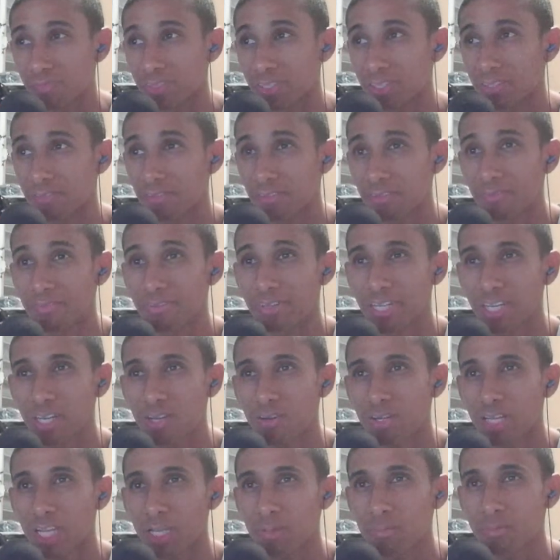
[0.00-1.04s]
video
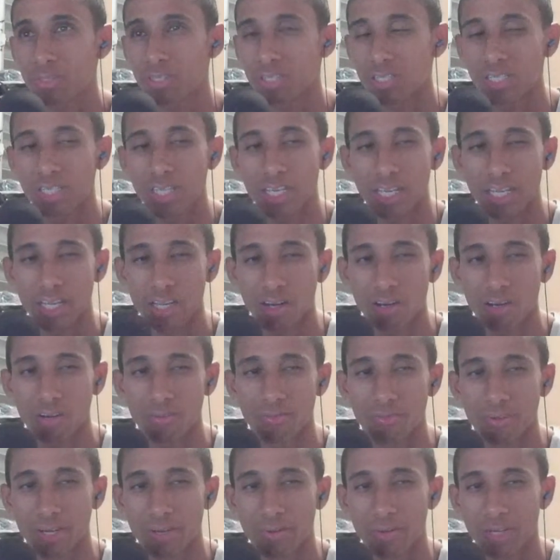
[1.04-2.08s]
games today are
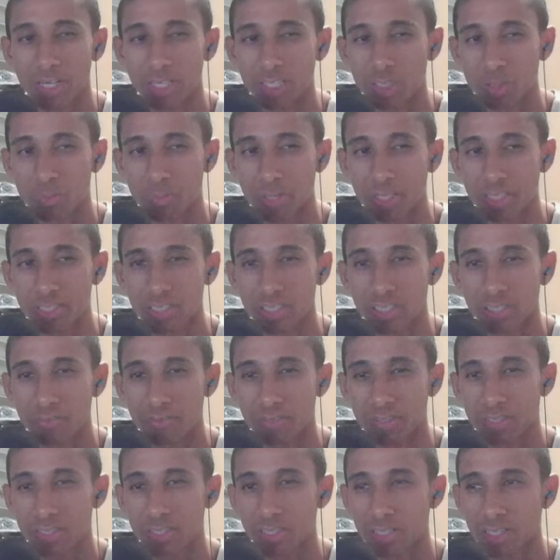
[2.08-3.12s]
very expensive,
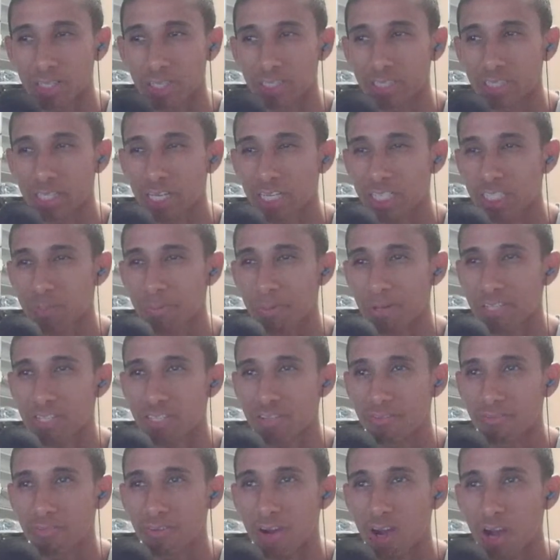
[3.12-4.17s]
it's an expensive
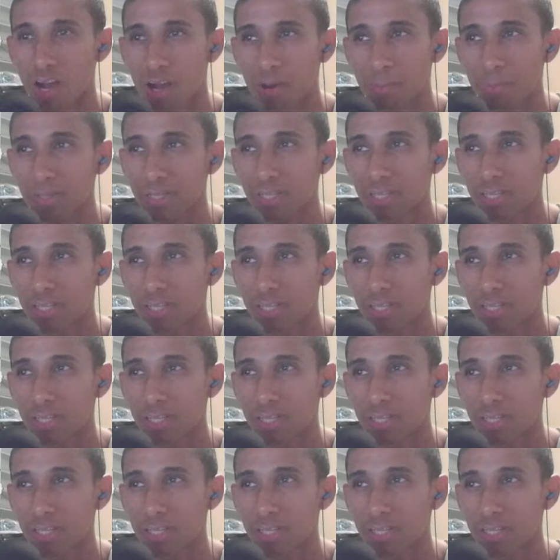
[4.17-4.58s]
hobby,